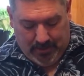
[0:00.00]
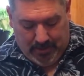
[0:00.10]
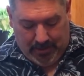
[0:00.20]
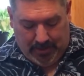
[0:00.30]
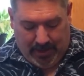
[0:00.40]

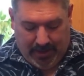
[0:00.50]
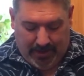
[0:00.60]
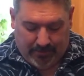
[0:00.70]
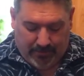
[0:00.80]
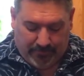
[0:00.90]
And Kai, I
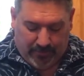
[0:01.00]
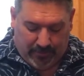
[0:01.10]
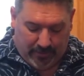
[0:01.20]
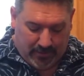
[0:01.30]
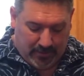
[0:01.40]
don't know if you
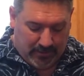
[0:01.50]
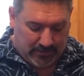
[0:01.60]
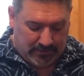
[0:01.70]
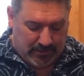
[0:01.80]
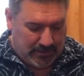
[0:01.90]
can
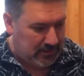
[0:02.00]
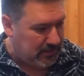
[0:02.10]
see this.